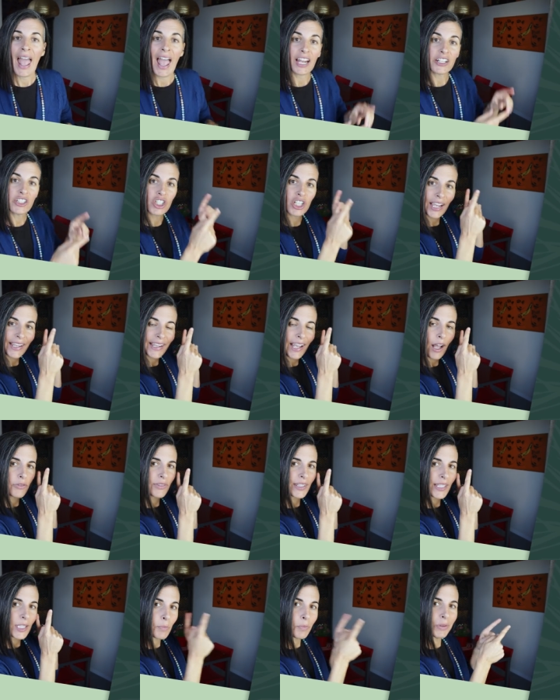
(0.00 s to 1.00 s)
And check
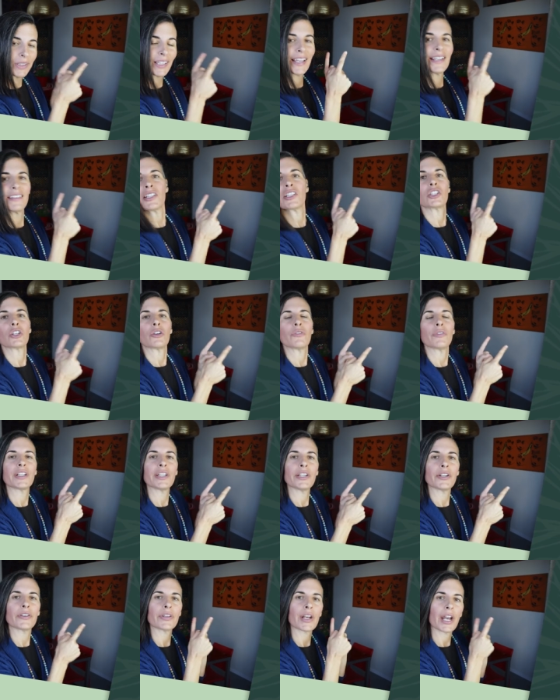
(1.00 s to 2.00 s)
out this playlist over
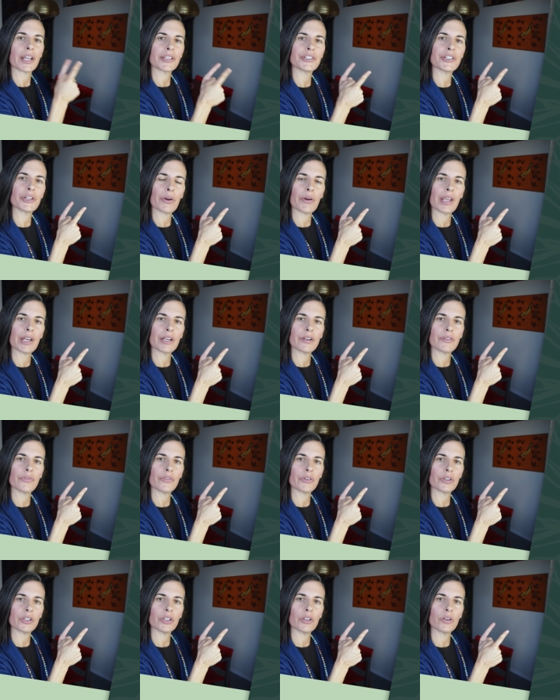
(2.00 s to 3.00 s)
here that I curated
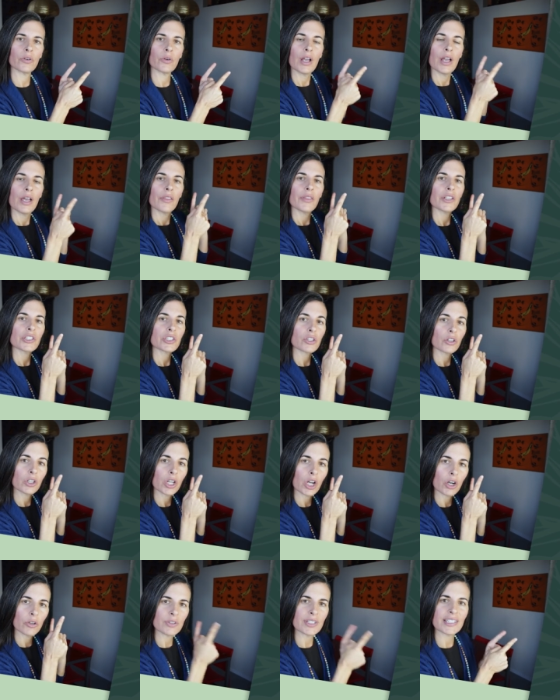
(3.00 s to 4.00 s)
for you. This will
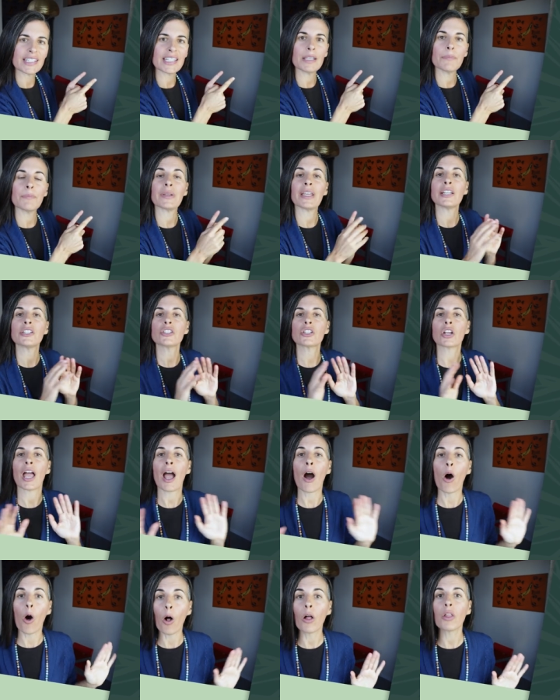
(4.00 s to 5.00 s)
go deep
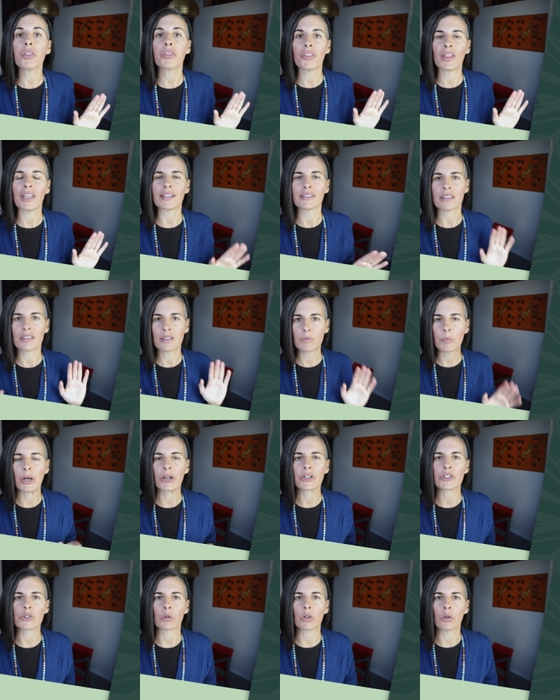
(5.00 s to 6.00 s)
into all things
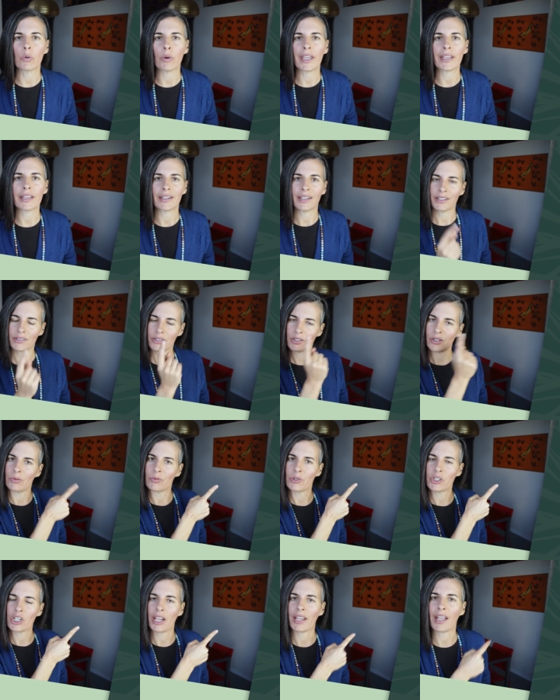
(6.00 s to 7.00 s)
spiritual awakening.
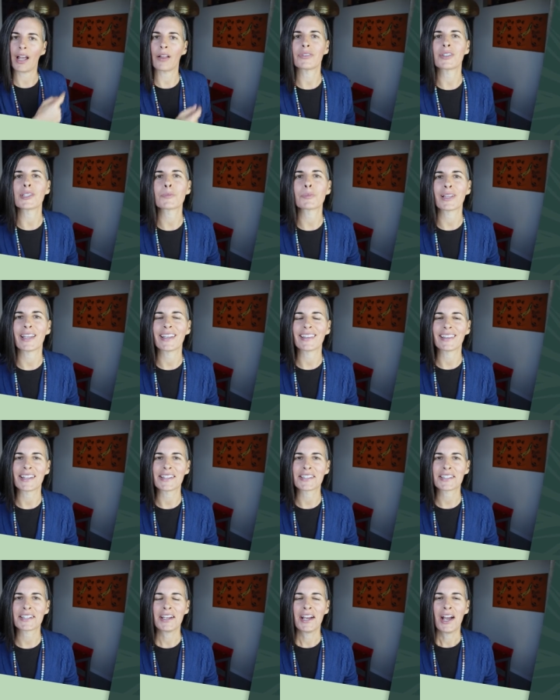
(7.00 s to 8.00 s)
So check out this
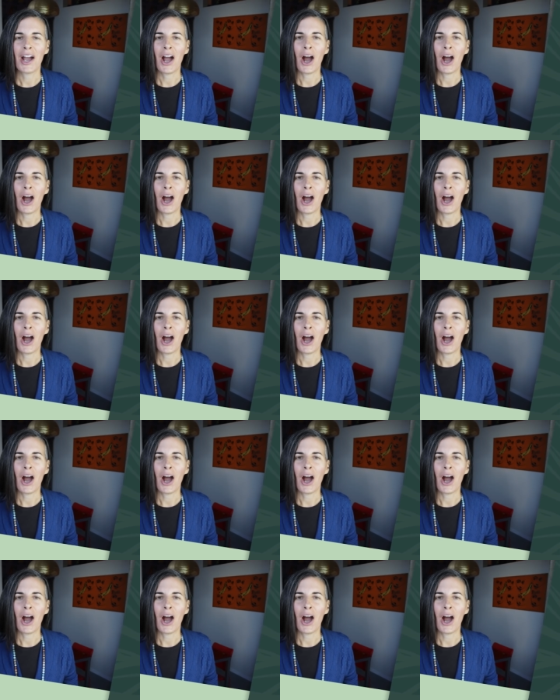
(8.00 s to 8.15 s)
playlist.